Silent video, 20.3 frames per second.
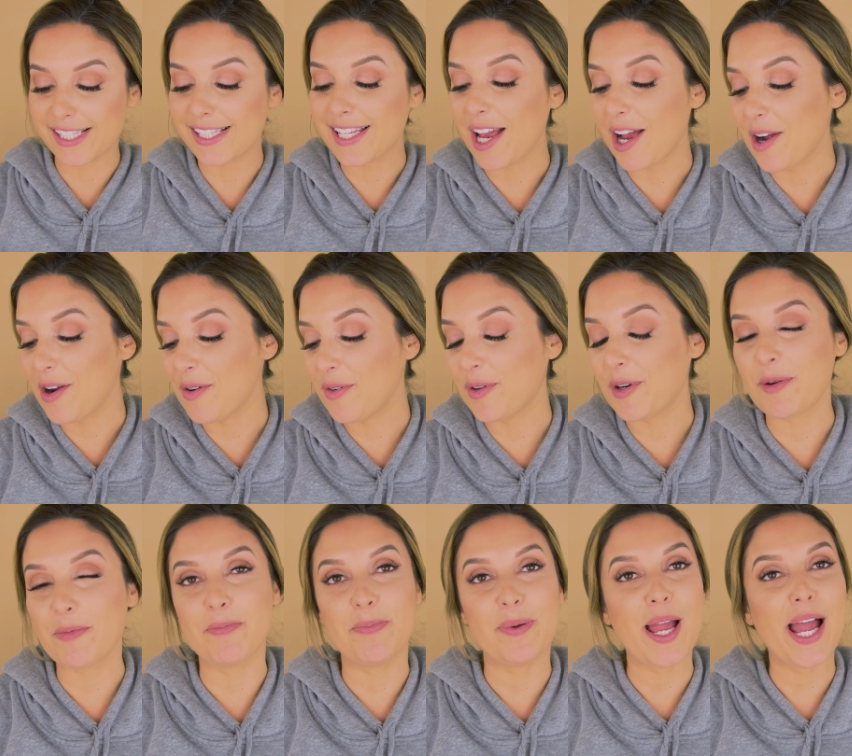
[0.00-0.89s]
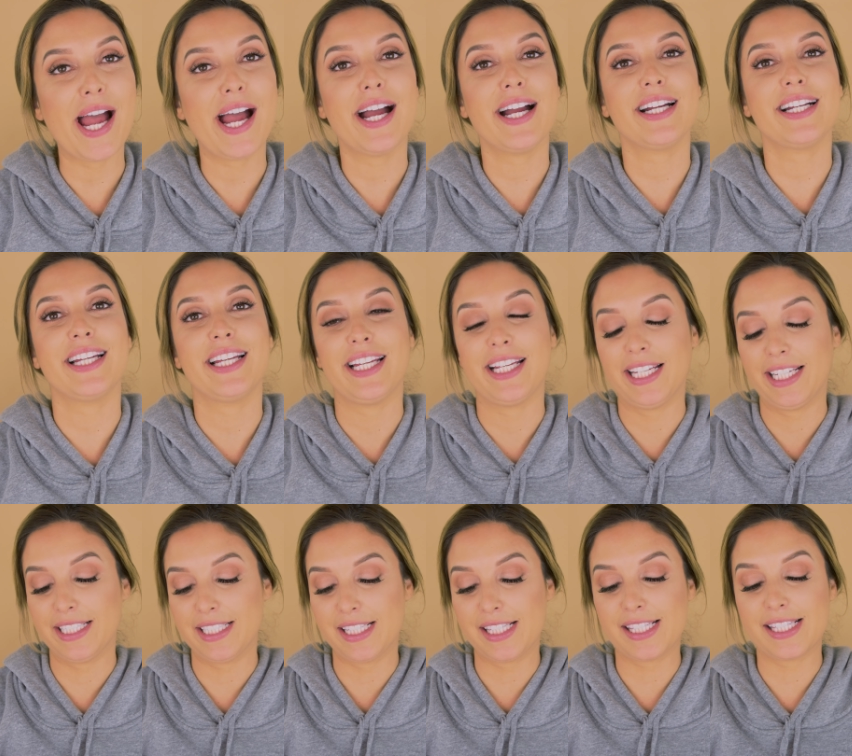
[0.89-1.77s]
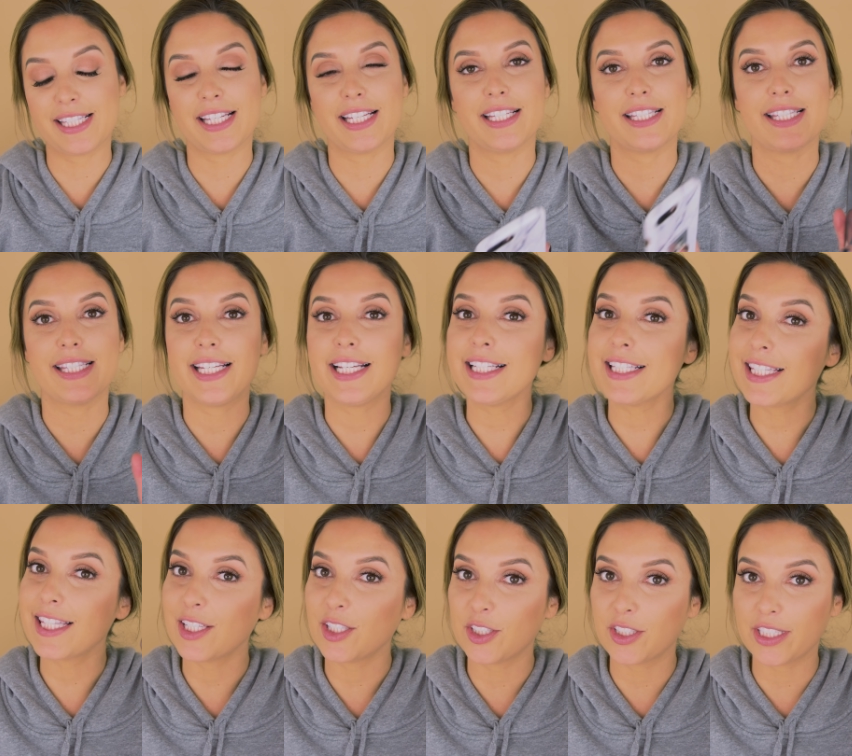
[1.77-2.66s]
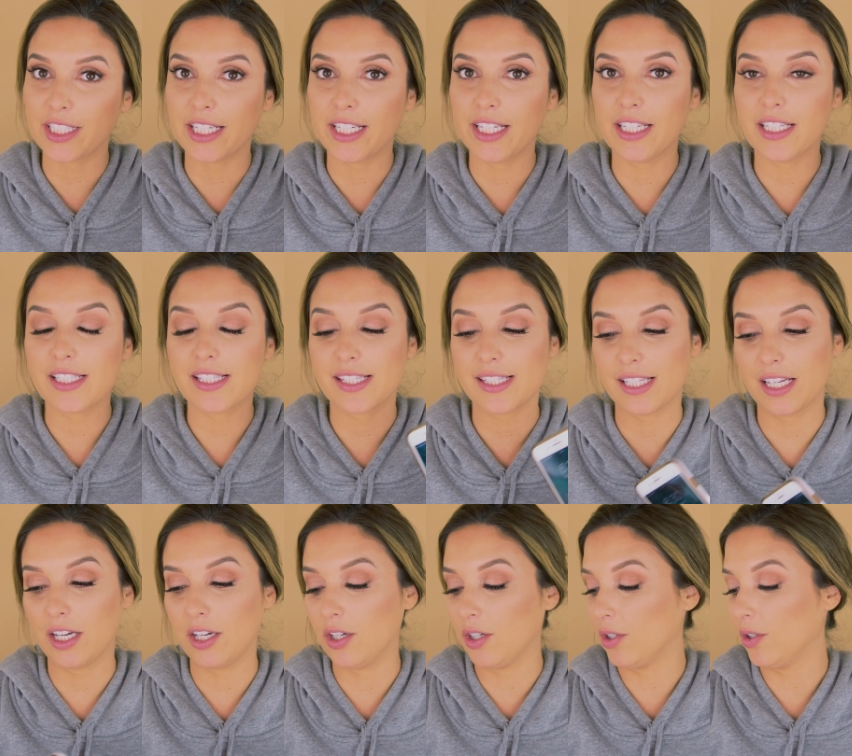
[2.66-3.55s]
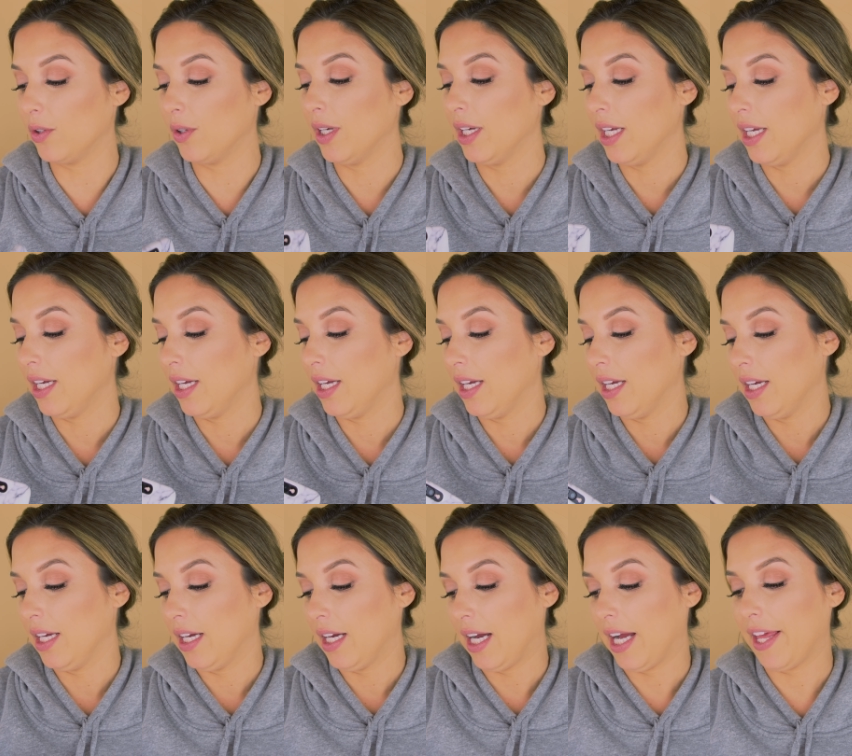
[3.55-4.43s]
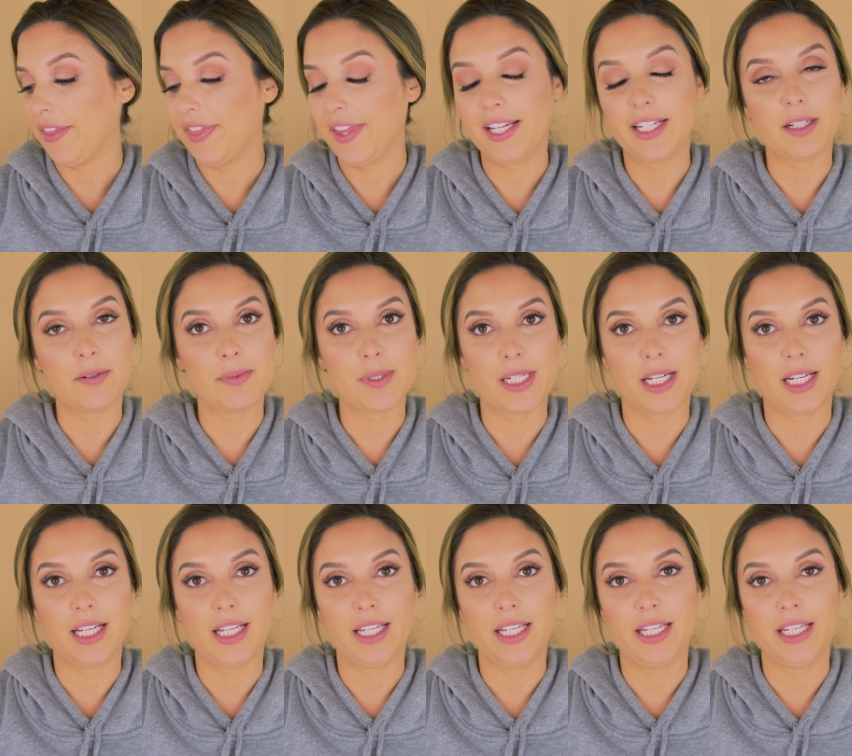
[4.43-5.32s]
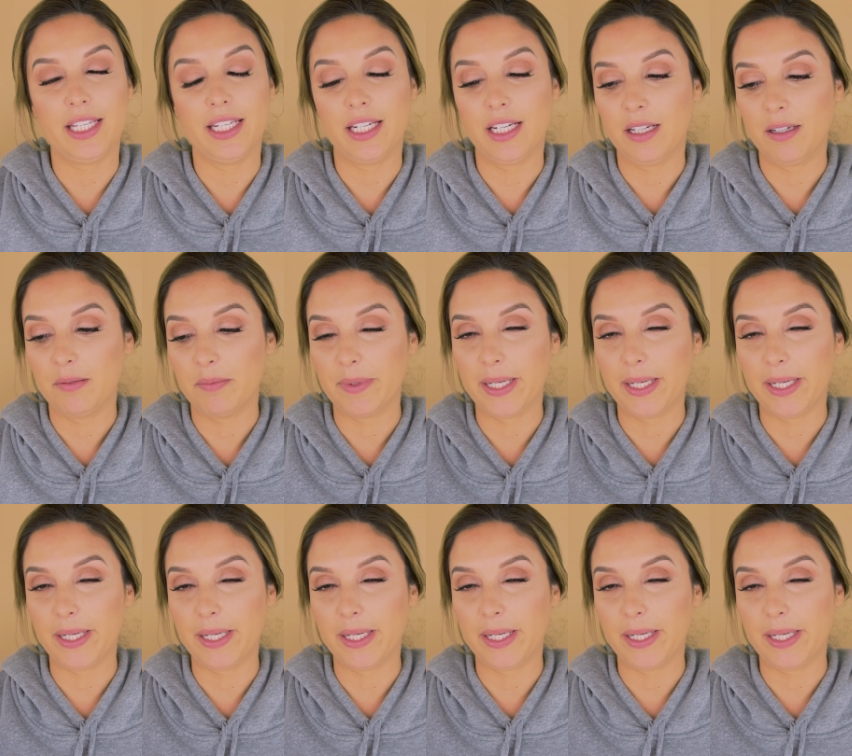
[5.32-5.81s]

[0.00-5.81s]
So we're back. It's 6.30, so I think I'm done.